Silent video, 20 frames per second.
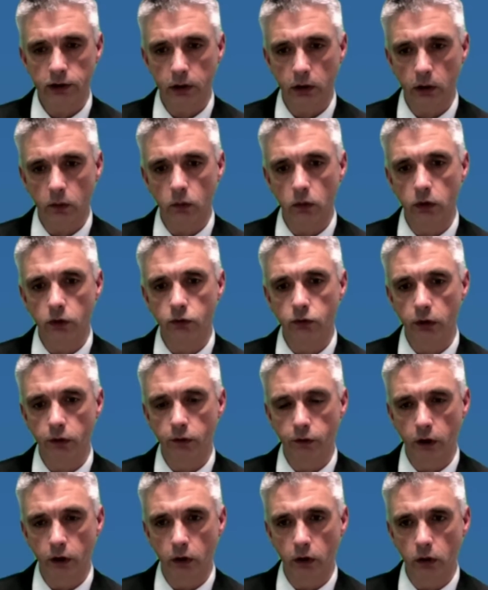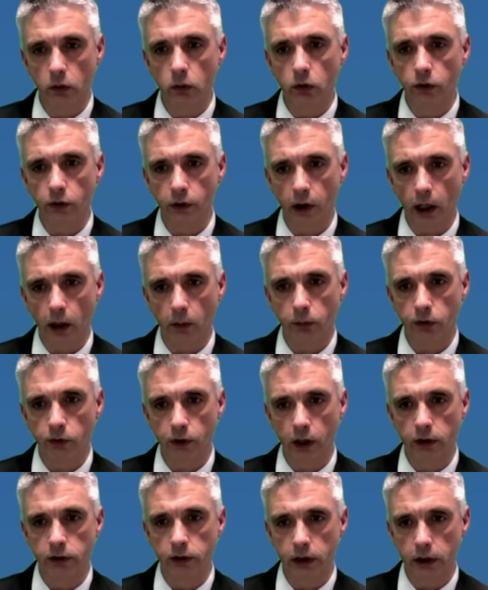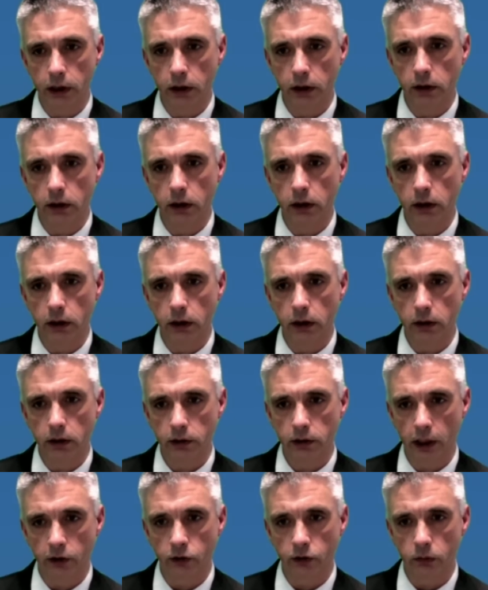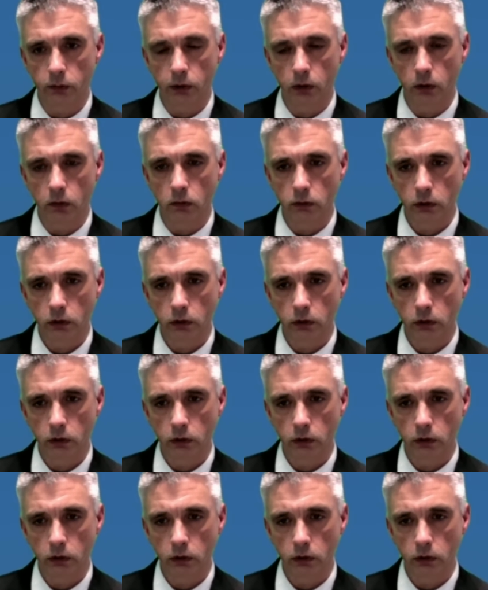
that was reviewed was that presented in the test report.